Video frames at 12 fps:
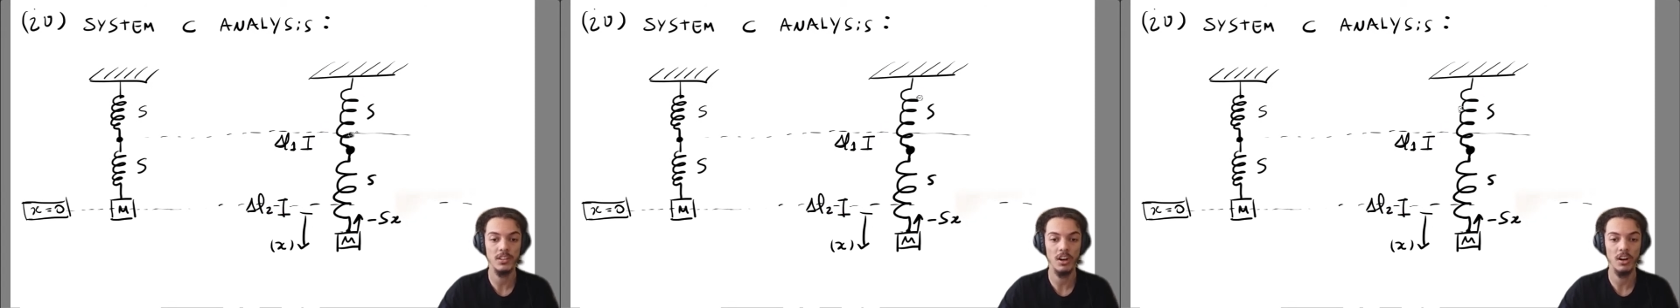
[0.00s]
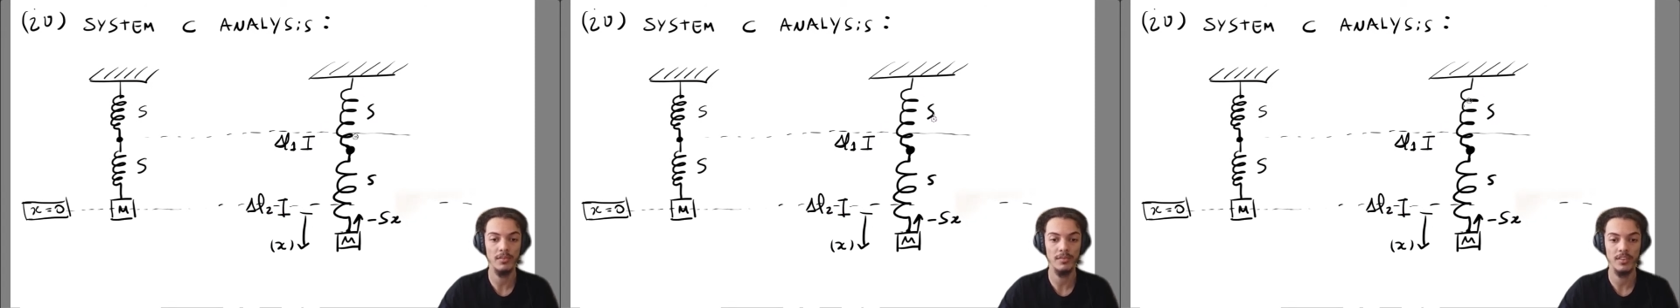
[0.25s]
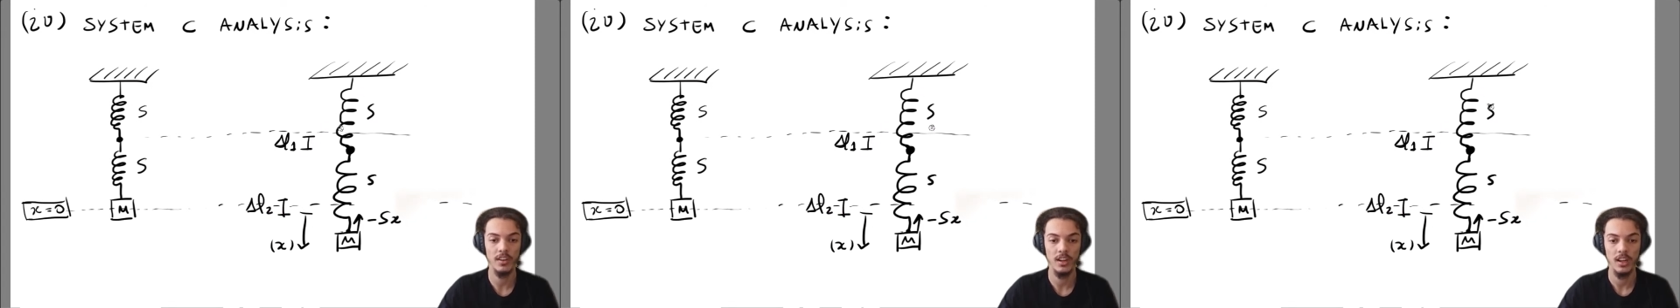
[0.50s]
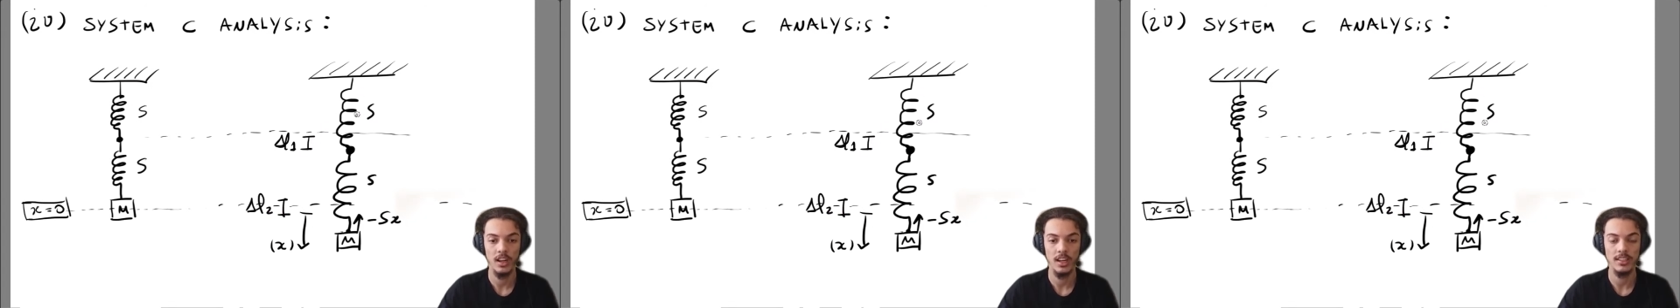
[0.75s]
of
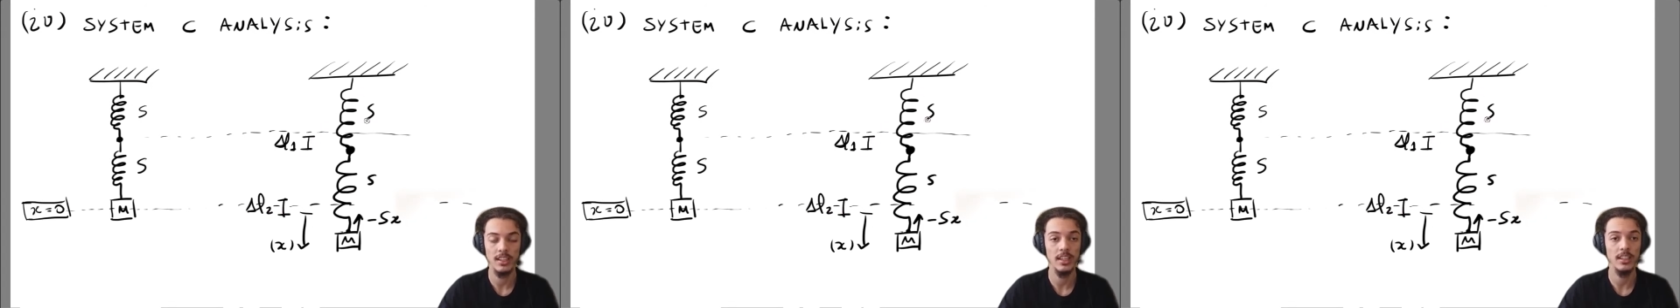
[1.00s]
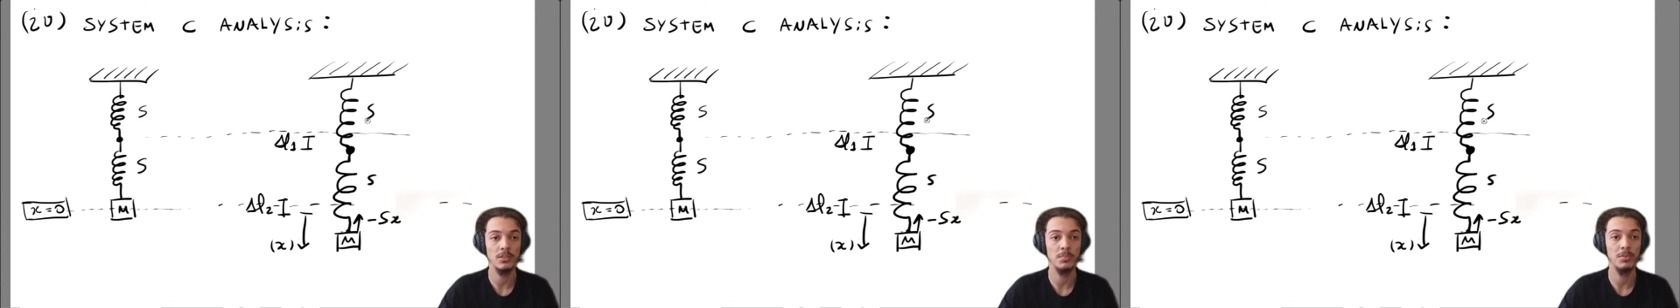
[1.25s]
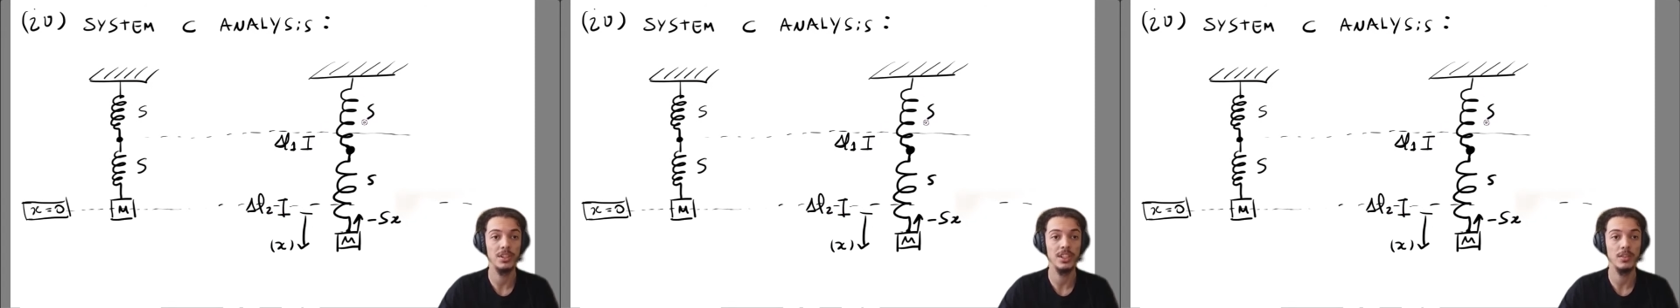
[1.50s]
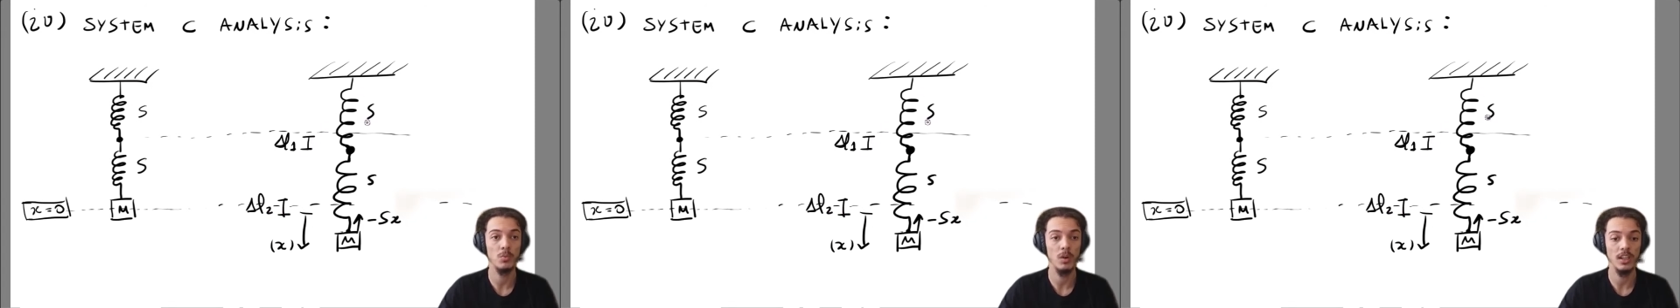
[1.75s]
the spring
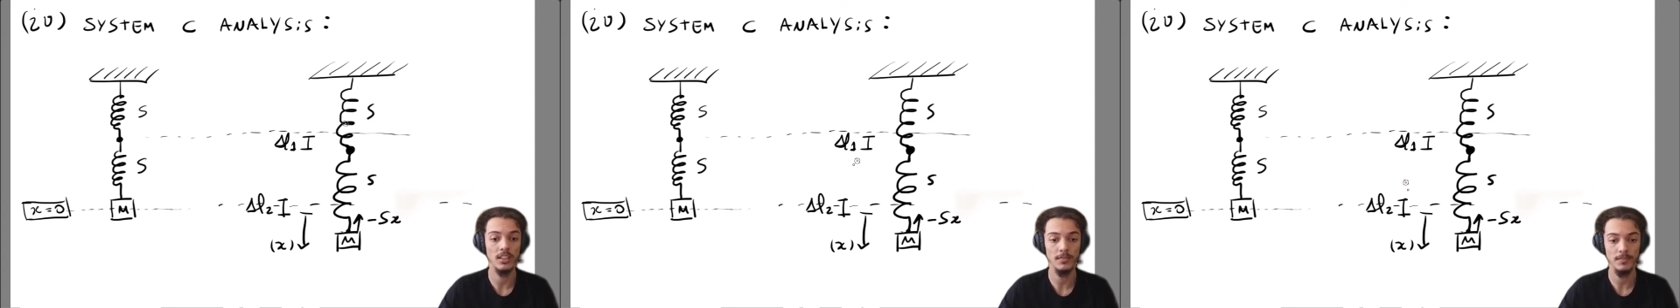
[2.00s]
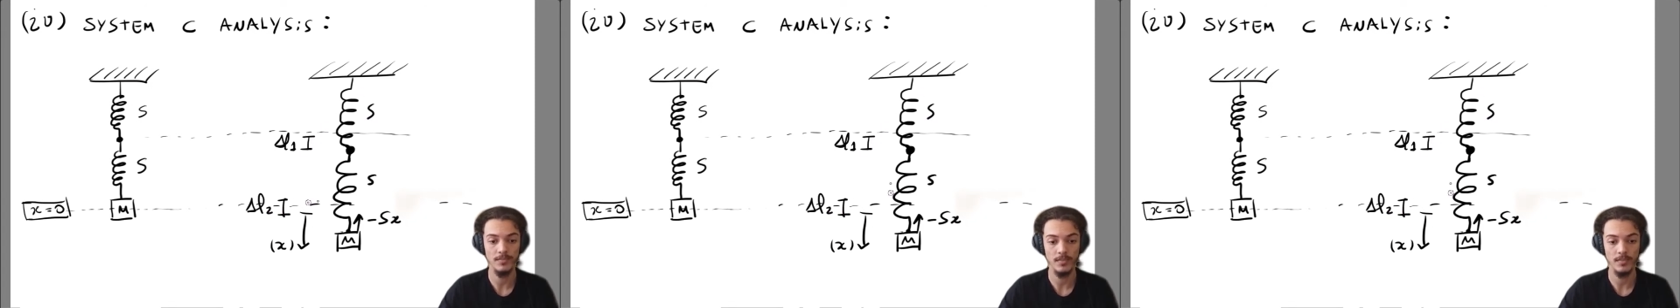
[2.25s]
1